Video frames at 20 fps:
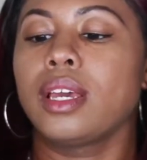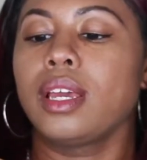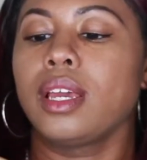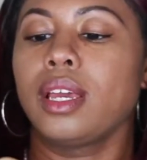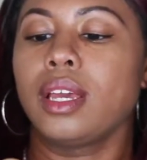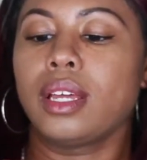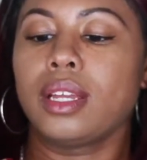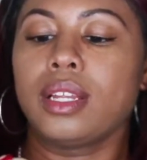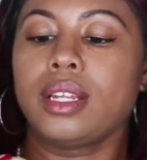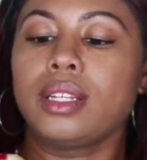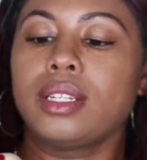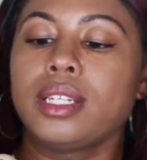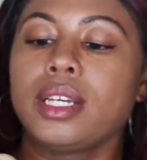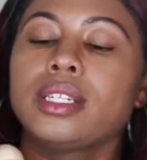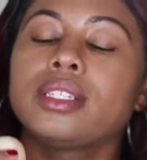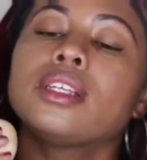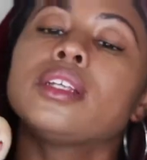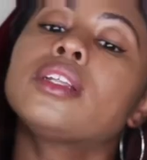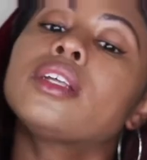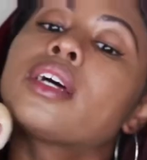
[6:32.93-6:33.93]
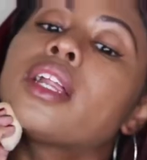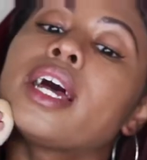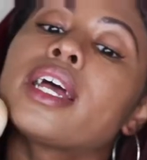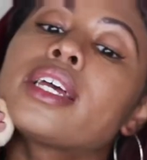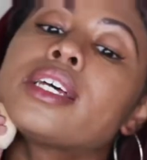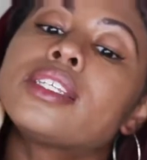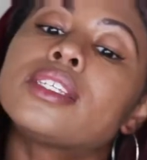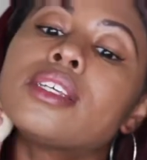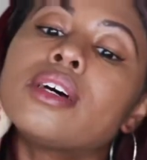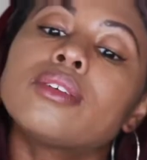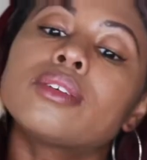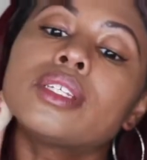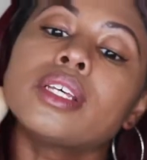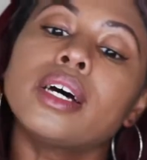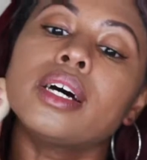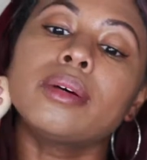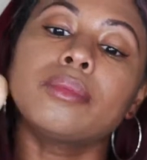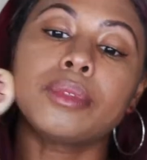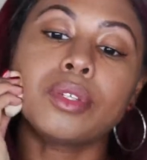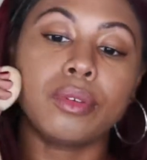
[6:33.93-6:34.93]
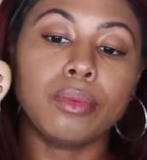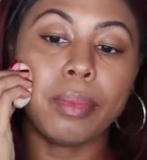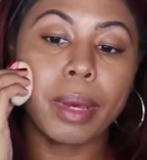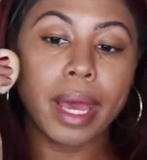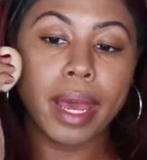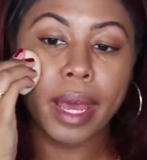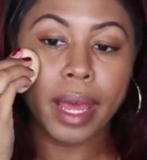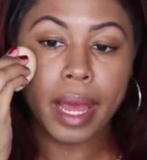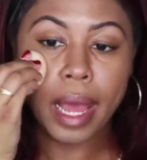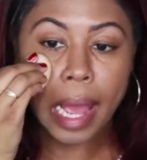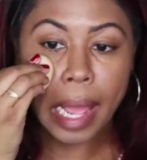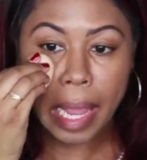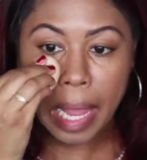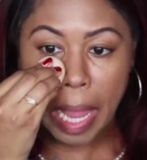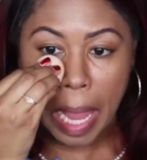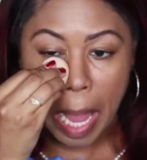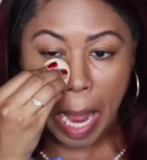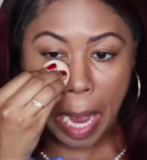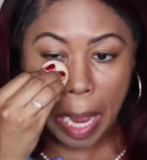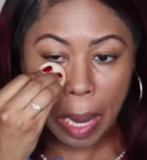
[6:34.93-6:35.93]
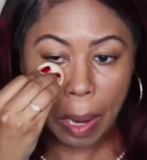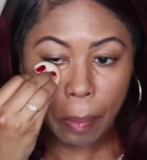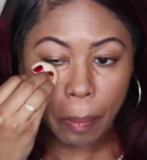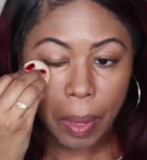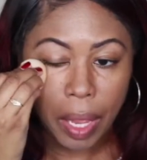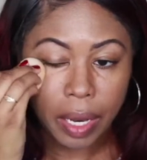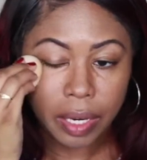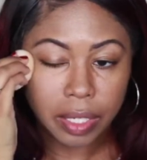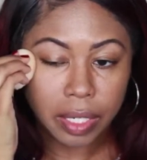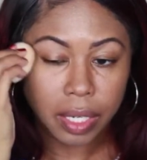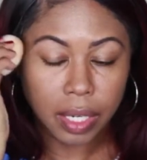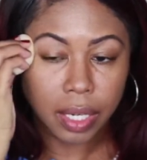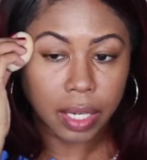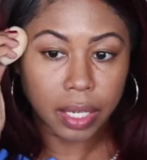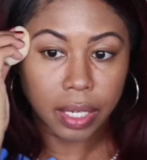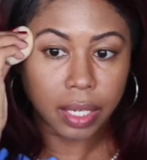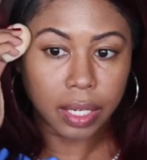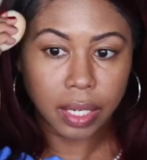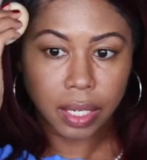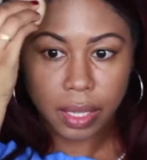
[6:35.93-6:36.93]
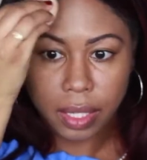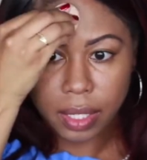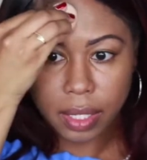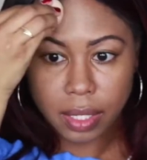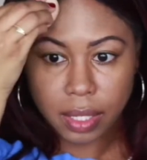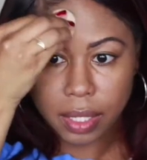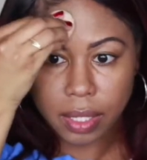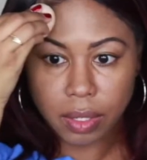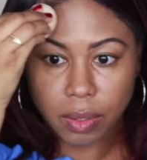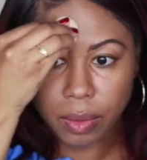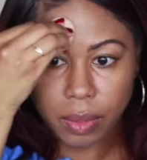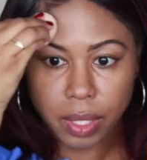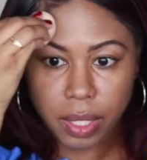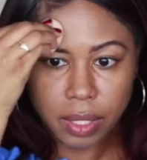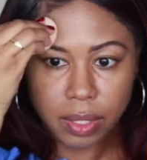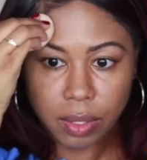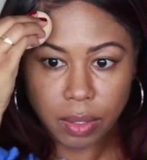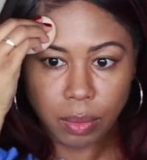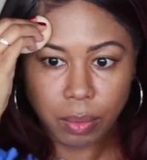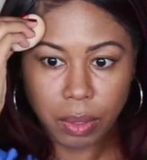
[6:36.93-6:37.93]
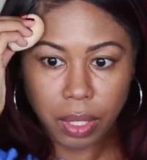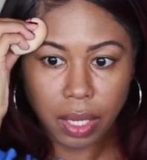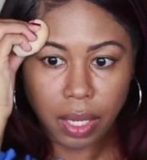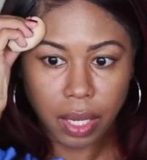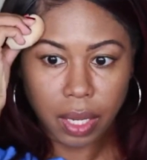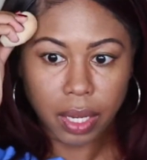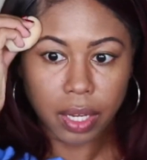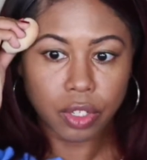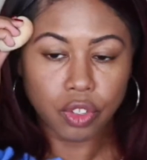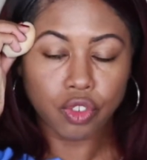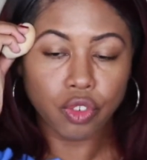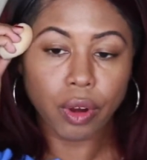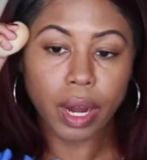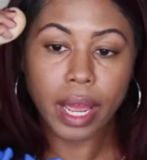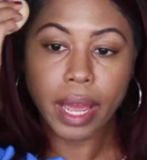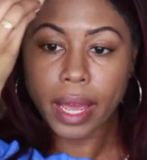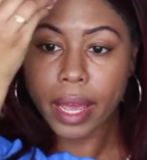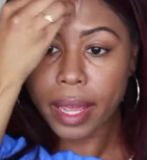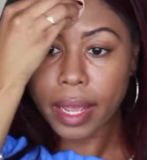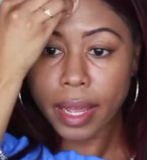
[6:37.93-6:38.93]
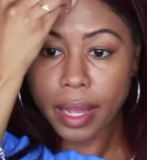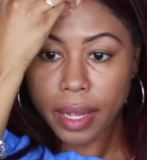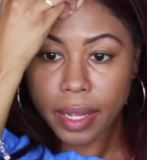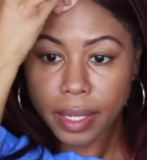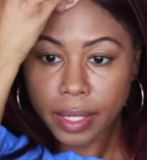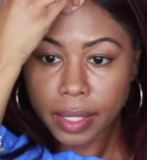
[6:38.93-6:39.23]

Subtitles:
And it doesn't look like it soaks up too bad. I can't imagine cleaning this is going to be a drag.